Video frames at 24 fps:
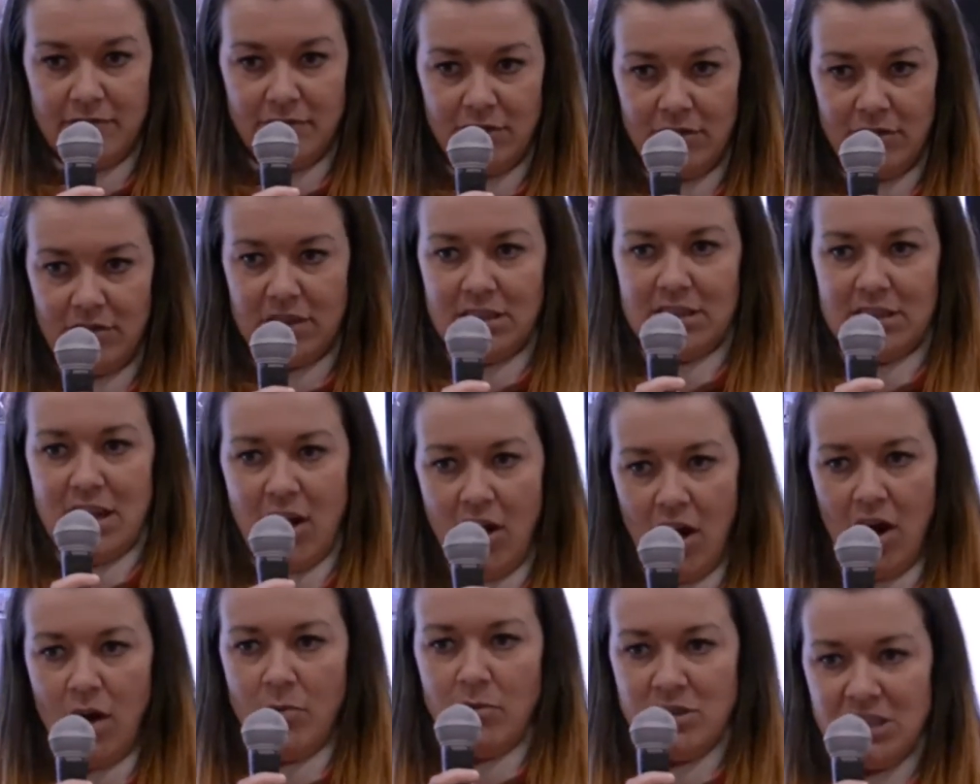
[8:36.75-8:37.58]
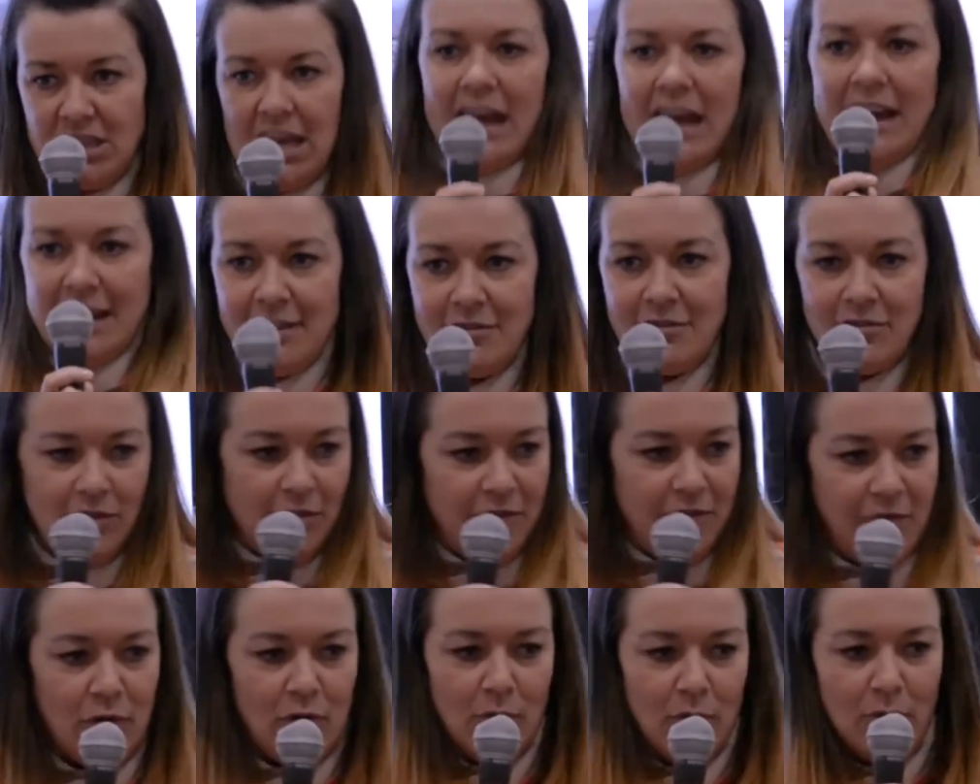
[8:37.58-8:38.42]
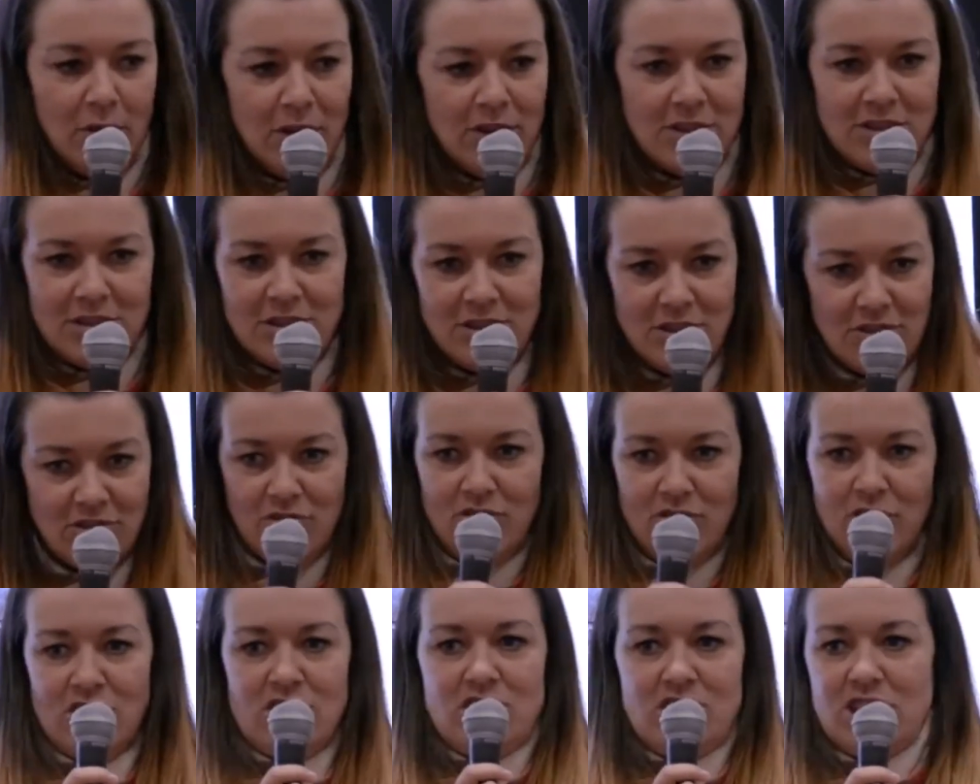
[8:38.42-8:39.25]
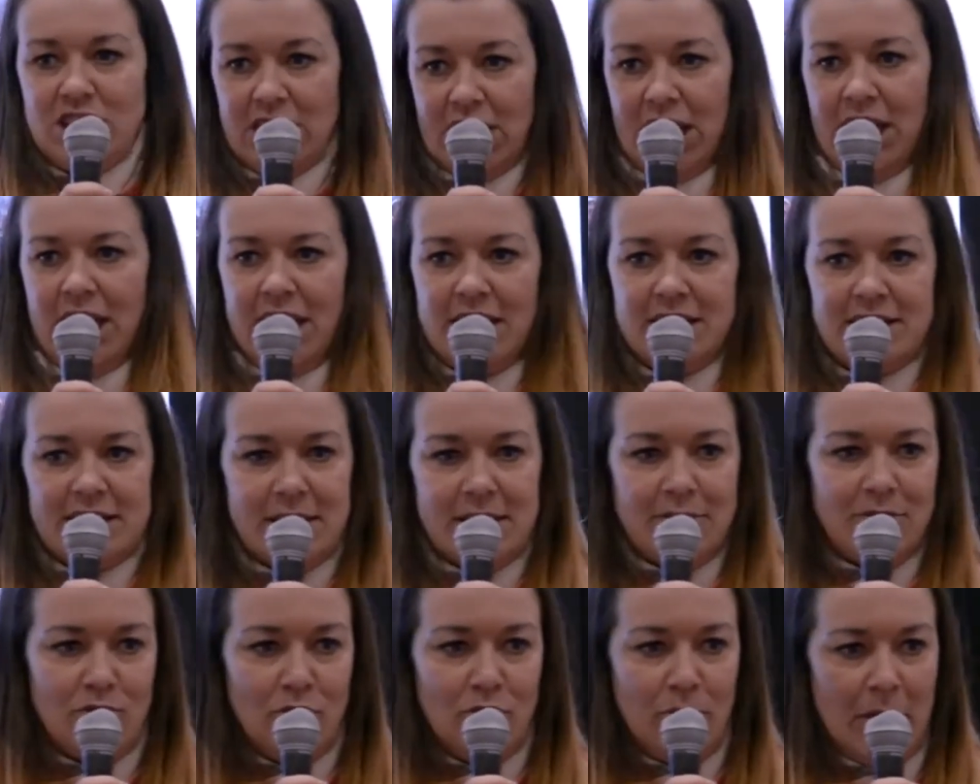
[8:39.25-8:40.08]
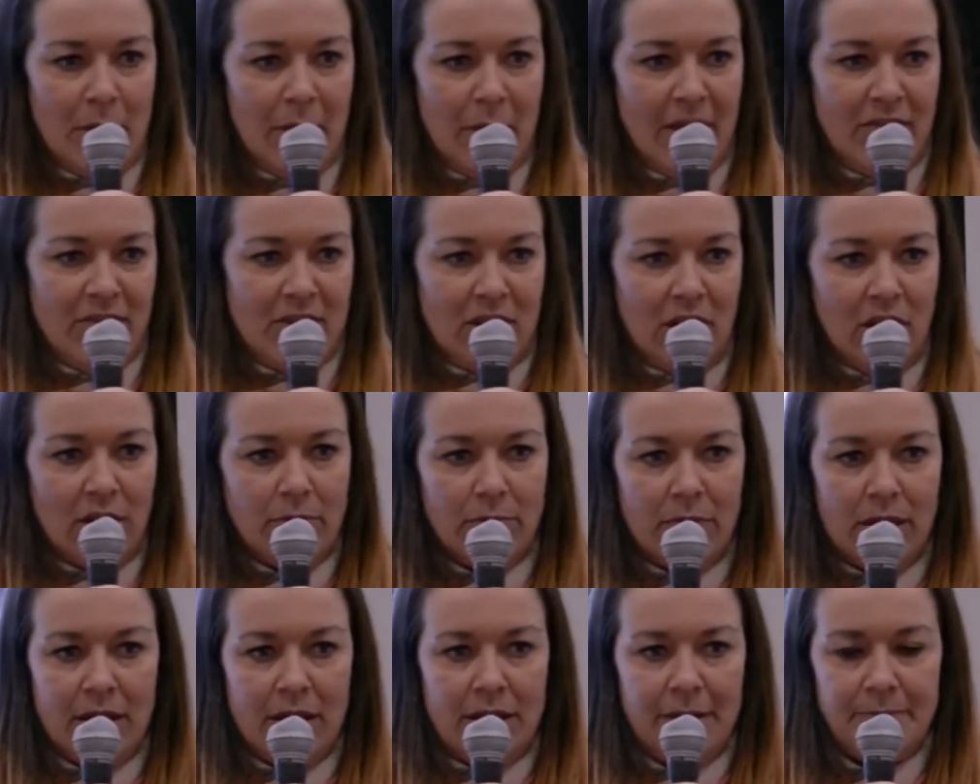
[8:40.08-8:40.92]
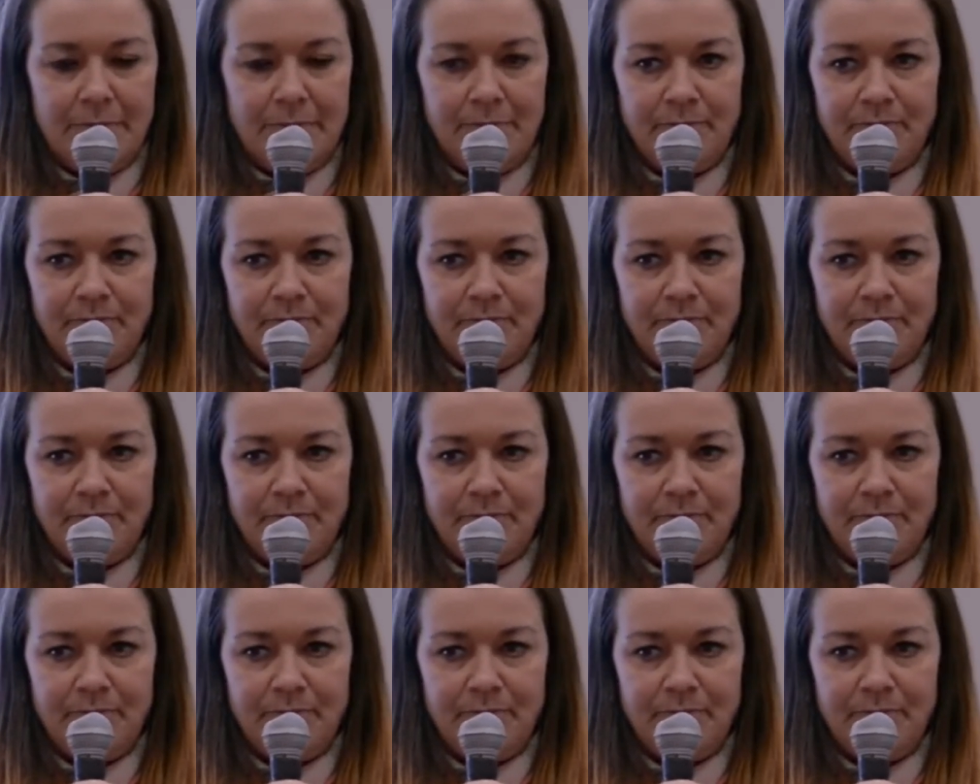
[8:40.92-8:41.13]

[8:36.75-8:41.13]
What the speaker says: your car would kangaroo forward and you'd crunch the gears and it would all be a bit of a nightmare.